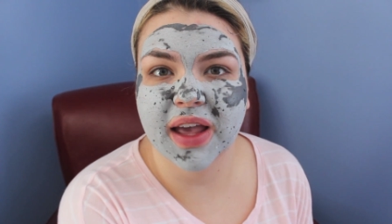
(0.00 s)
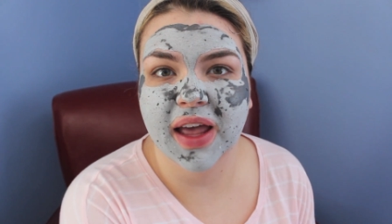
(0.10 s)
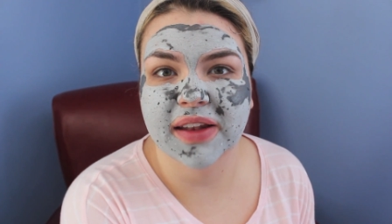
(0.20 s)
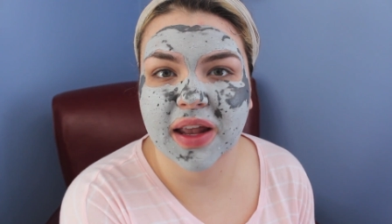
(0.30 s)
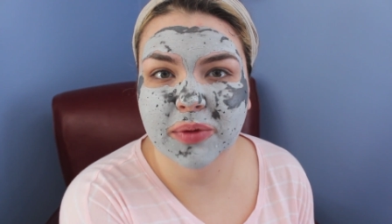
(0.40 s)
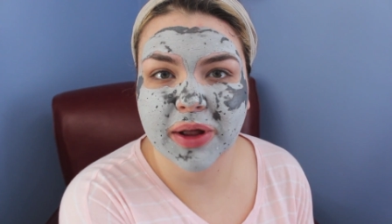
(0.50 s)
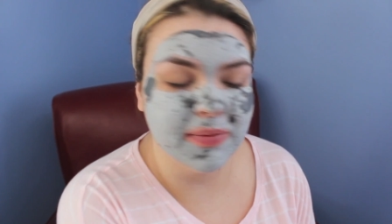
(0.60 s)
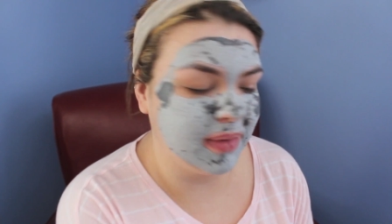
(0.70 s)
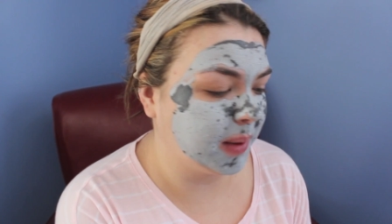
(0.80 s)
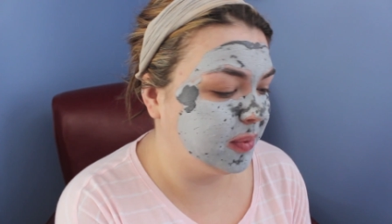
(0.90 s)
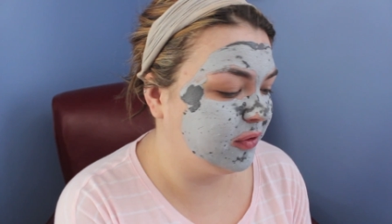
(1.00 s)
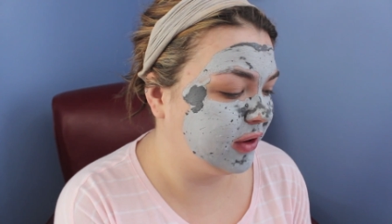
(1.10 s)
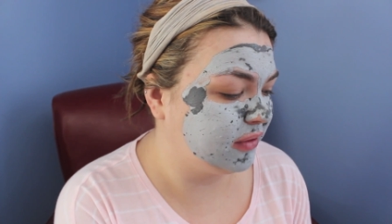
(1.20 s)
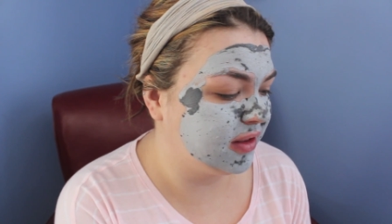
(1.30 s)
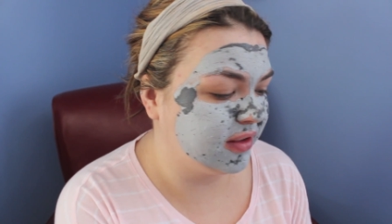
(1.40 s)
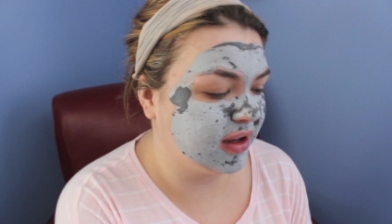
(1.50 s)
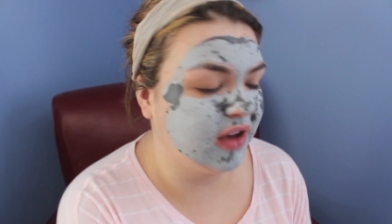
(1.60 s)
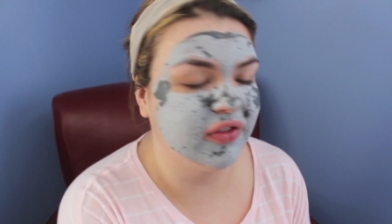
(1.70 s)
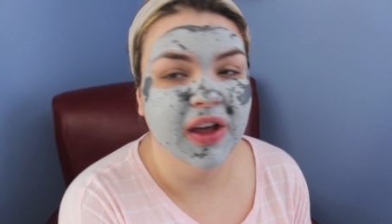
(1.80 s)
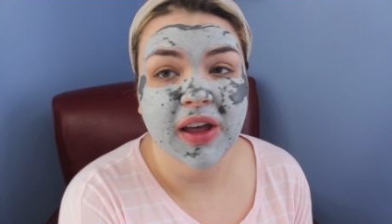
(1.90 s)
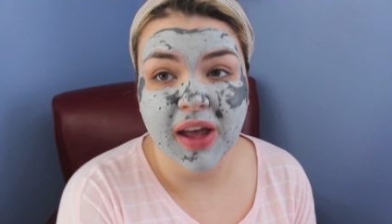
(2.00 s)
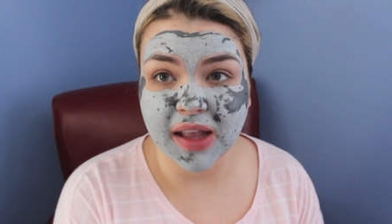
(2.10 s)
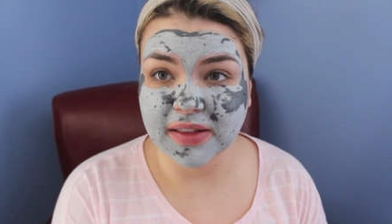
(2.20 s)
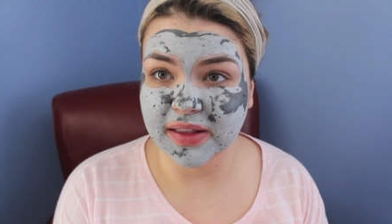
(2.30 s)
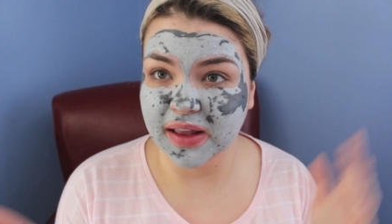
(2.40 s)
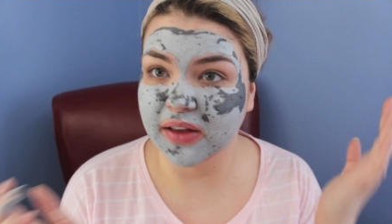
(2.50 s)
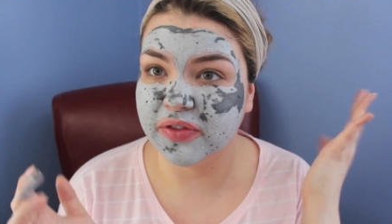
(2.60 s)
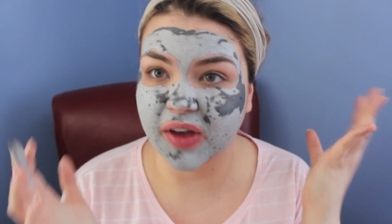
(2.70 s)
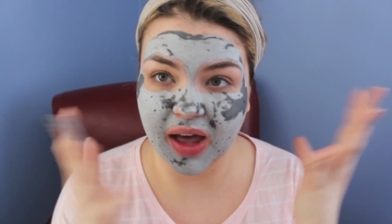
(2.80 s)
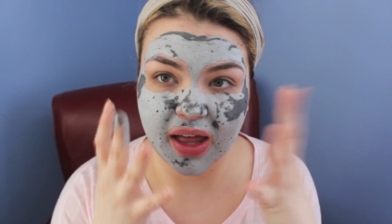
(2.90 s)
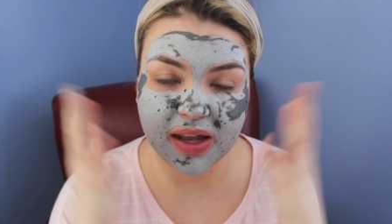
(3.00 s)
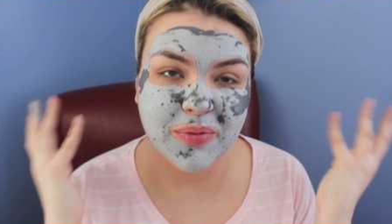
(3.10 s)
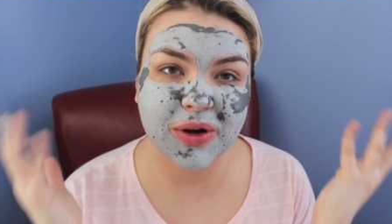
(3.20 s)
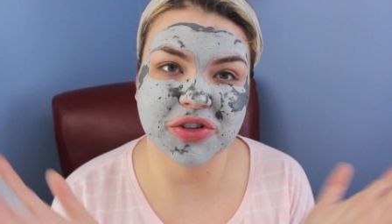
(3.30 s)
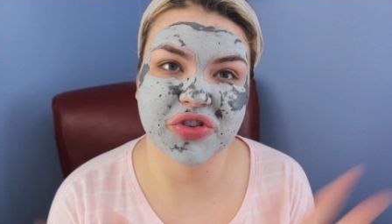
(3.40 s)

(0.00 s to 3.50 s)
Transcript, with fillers: and then we'll come back before I rinse it off and see if uh, any more